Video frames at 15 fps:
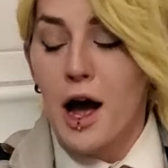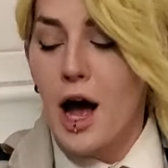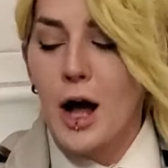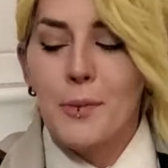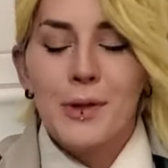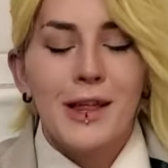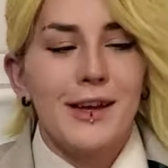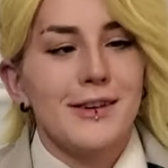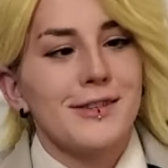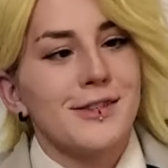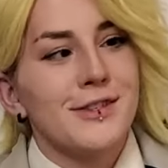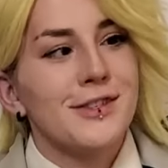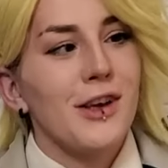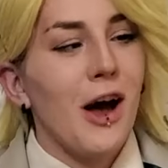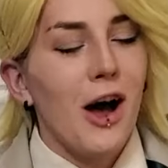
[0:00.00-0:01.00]
I'll play a
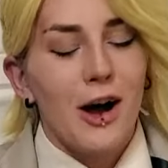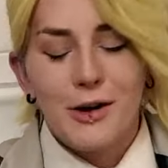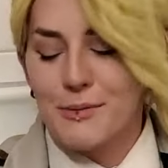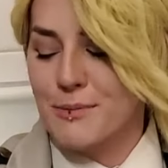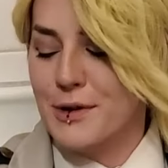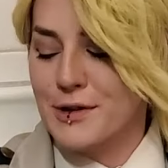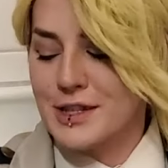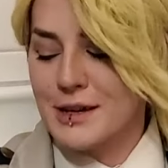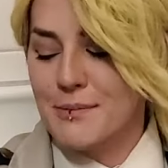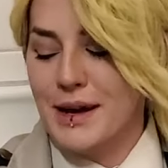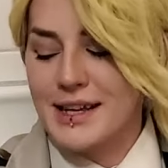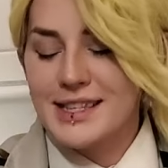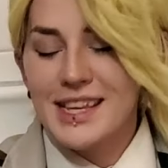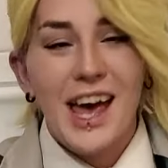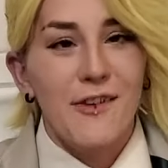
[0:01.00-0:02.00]
song. Music
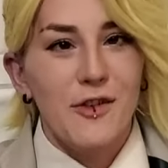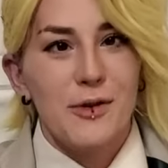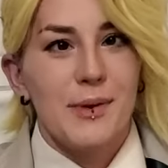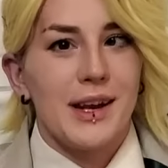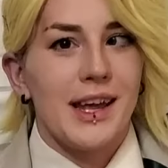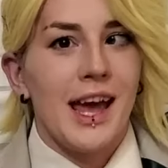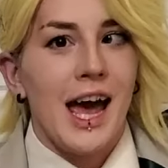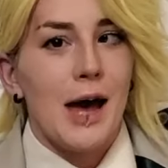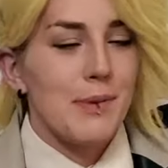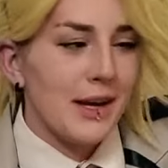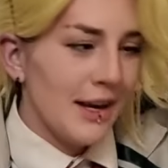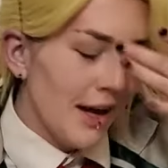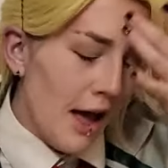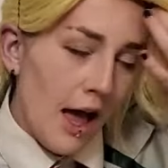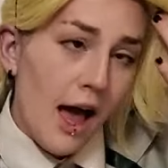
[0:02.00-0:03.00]
makes everybody
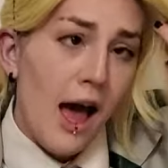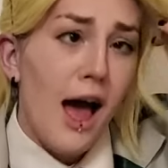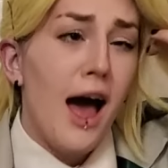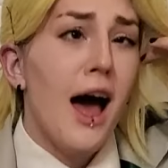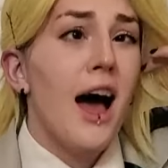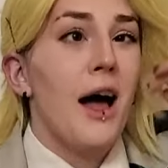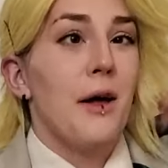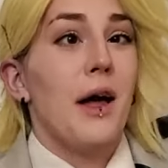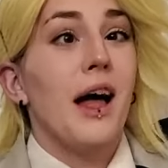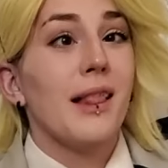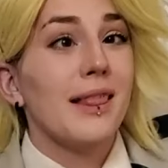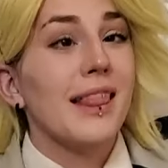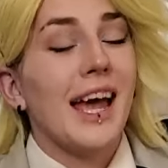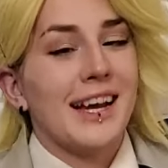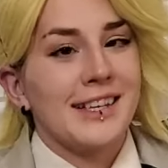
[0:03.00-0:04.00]
happy.
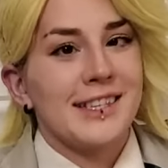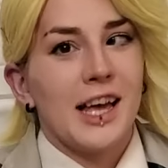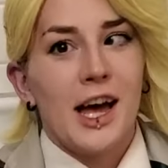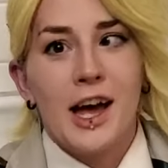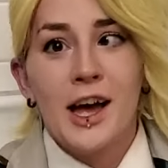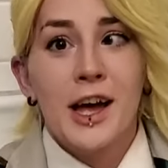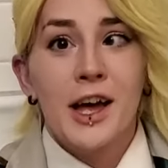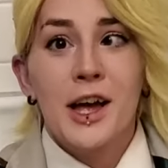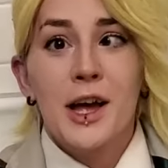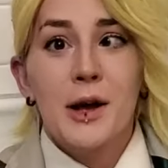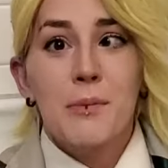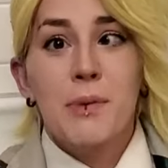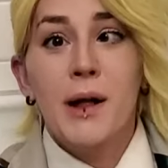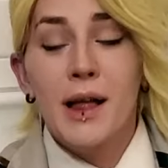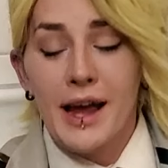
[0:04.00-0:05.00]
Alexa,
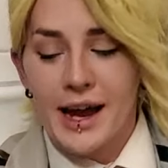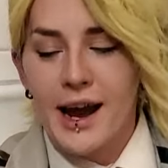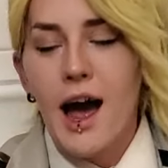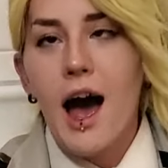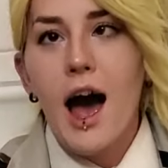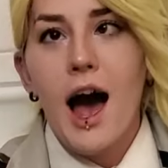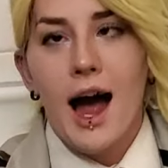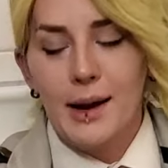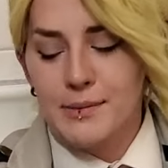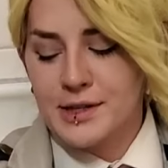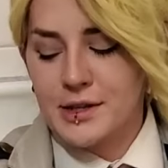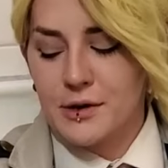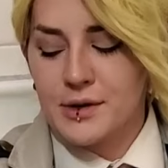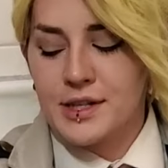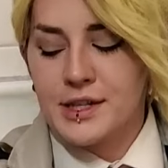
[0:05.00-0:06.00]
play "I'm
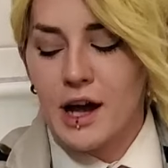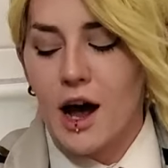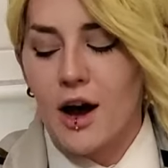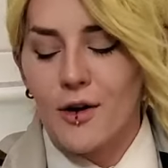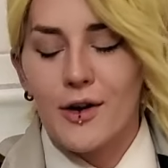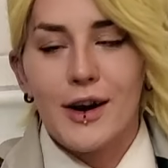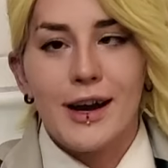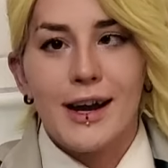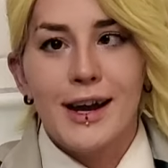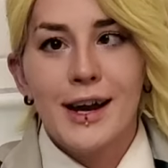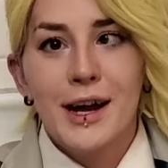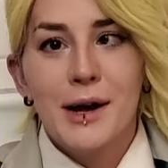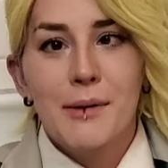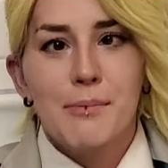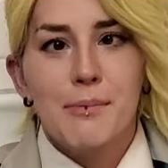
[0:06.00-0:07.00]
So
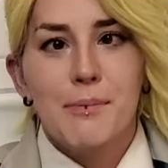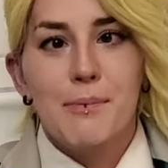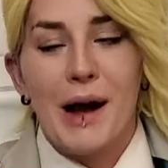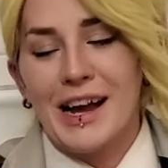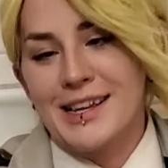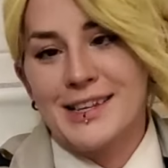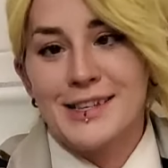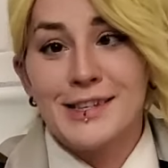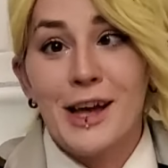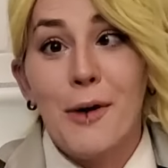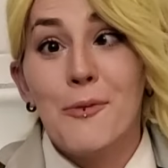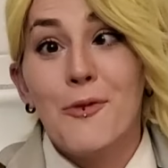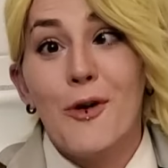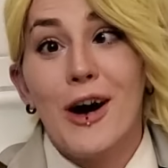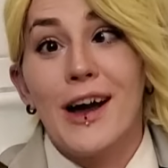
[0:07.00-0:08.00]
Sorry" by
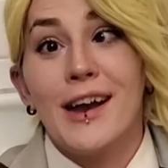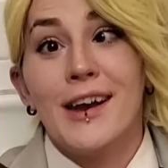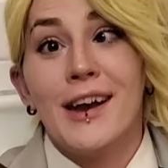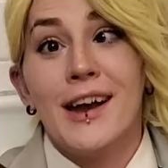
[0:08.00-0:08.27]
someone.